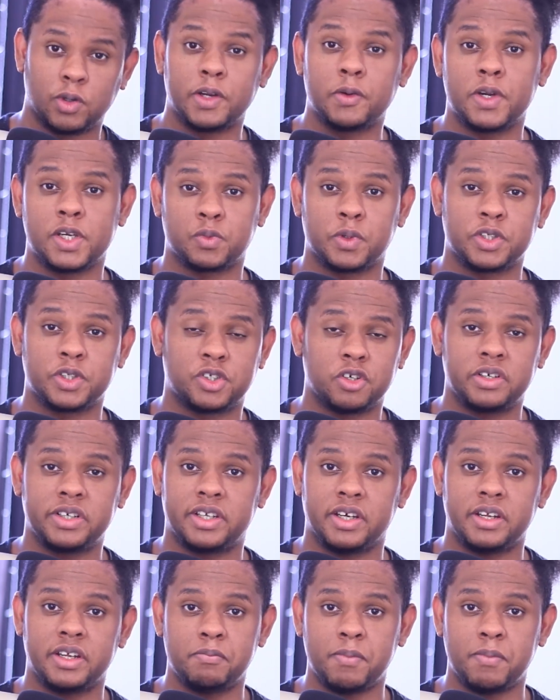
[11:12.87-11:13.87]
So anyways, once you're
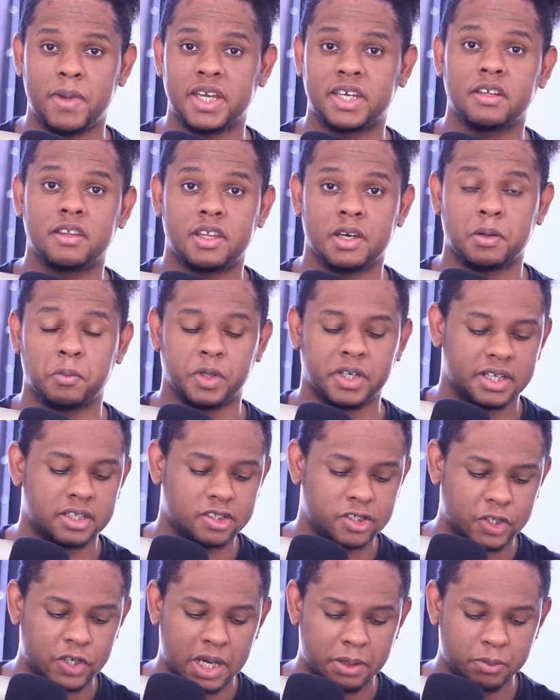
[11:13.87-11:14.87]
done making them with
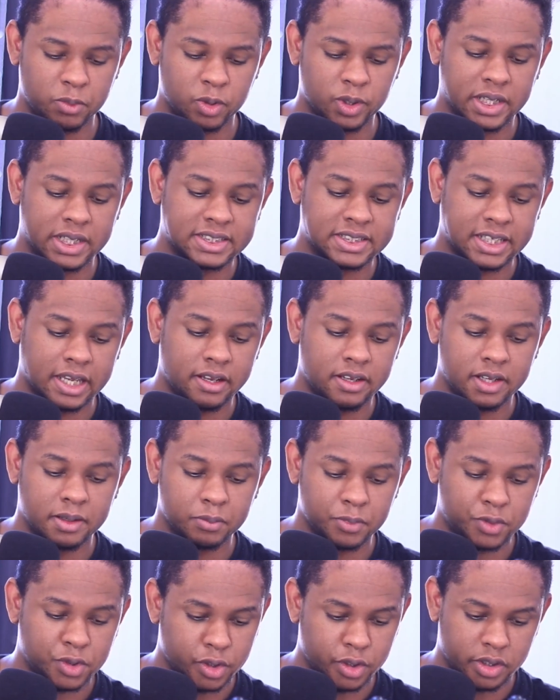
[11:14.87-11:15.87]
Instagram, you can send
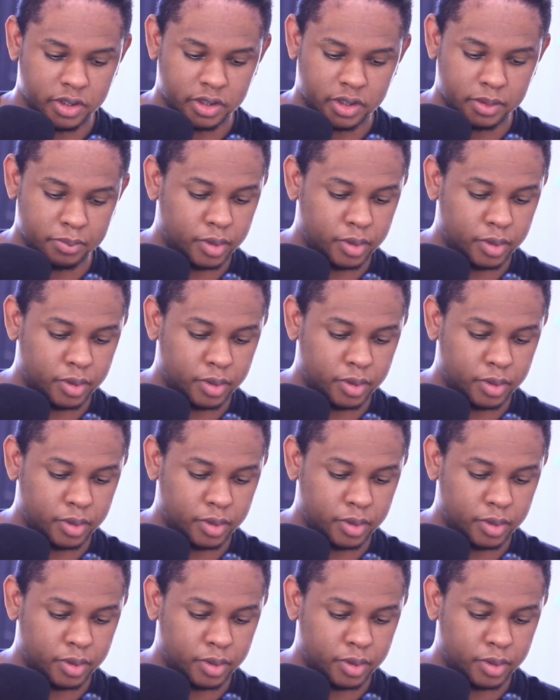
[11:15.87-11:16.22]
them to your